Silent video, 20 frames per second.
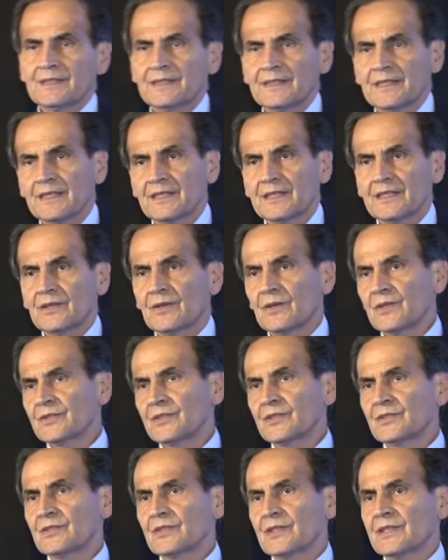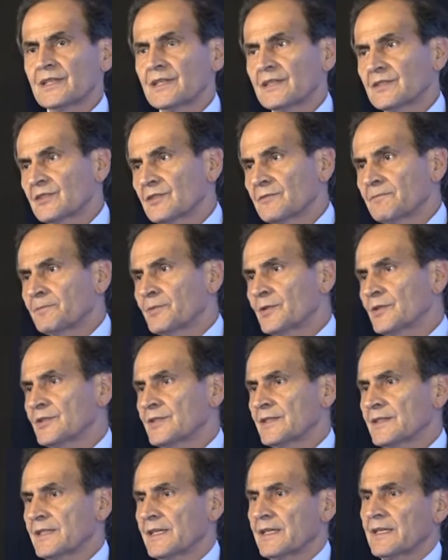is that the older you get, your
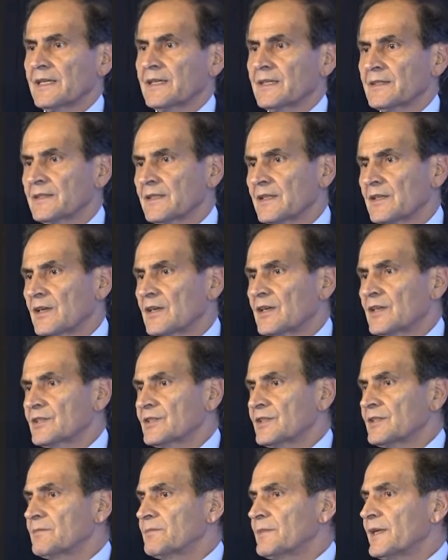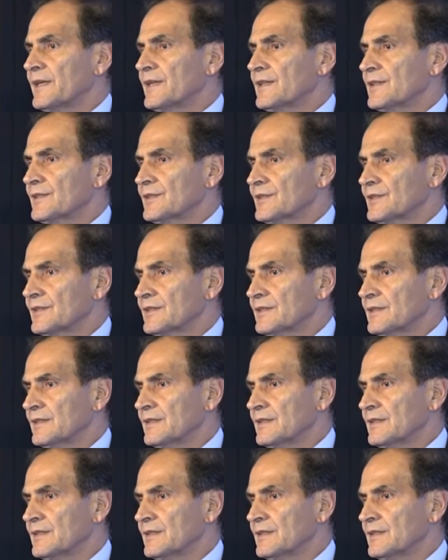prostate gets enlarged in males.